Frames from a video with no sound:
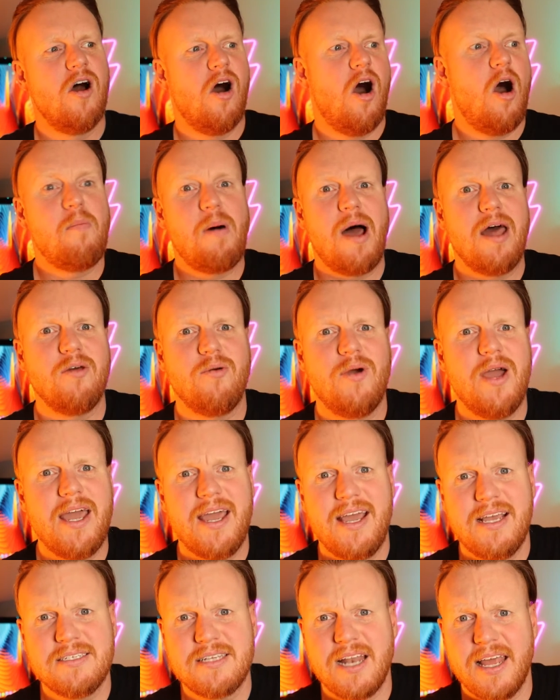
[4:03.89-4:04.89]
oh, by the way,
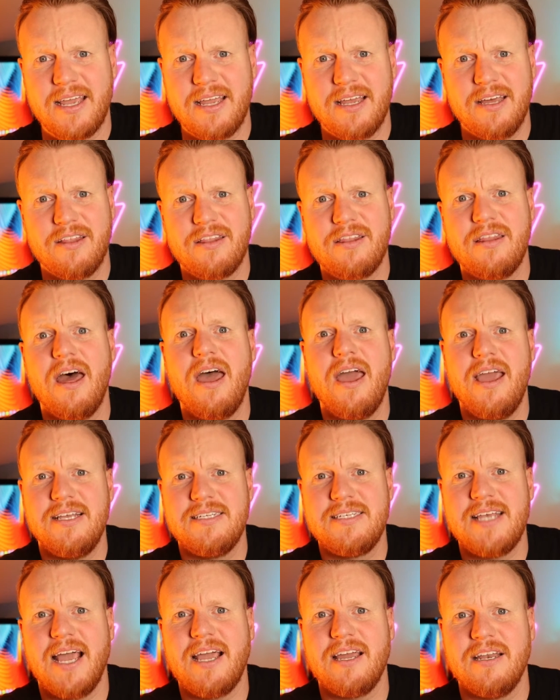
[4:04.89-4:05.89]
here's like a
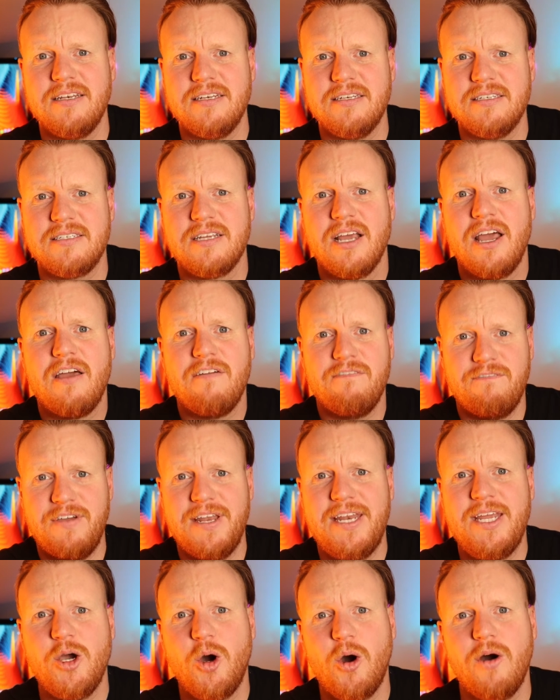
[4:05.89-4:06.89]
30-second
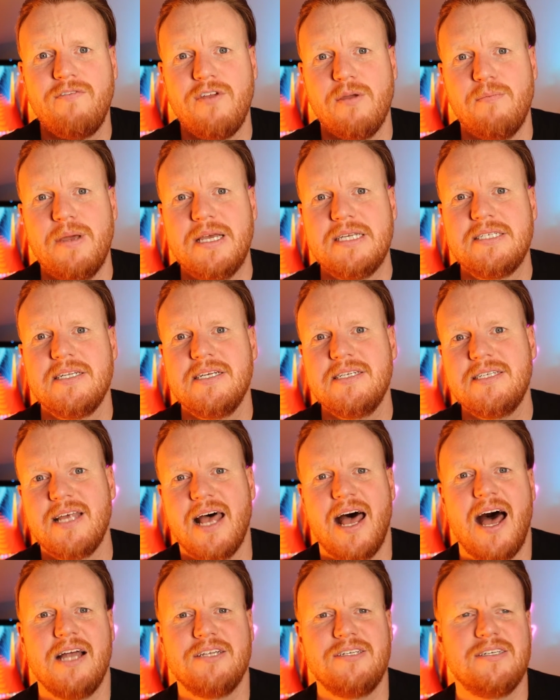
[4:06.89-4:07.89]
video of your business
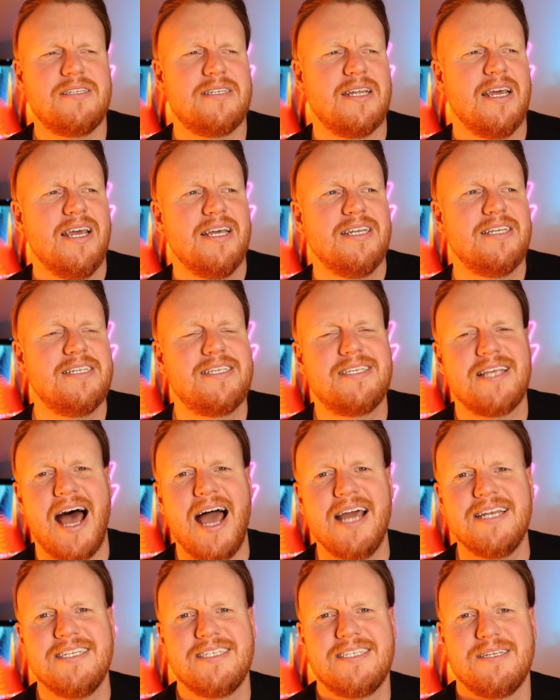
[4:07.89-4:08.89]
that I just
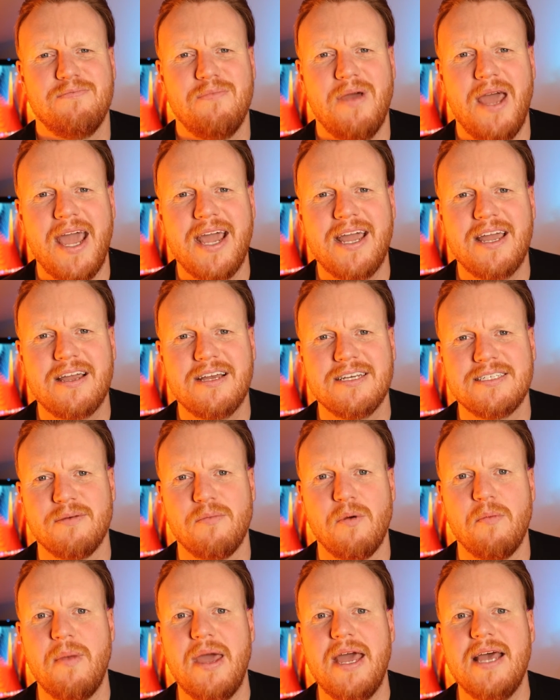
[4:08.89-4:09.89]
decided to make because
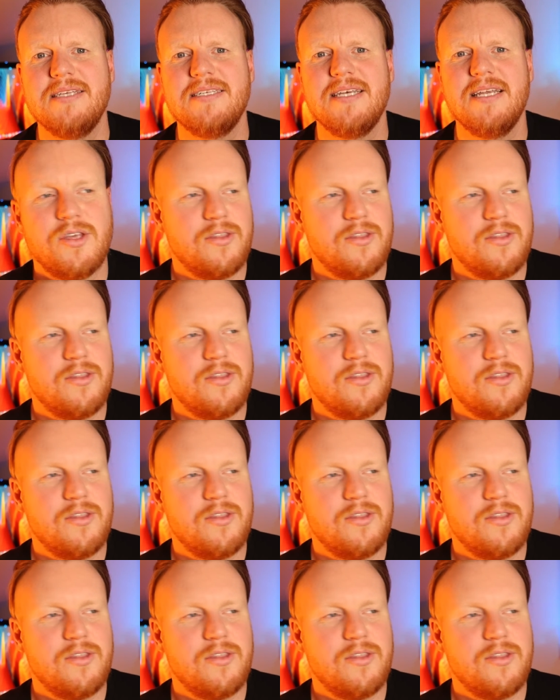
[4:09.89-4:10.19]
I'm amazing.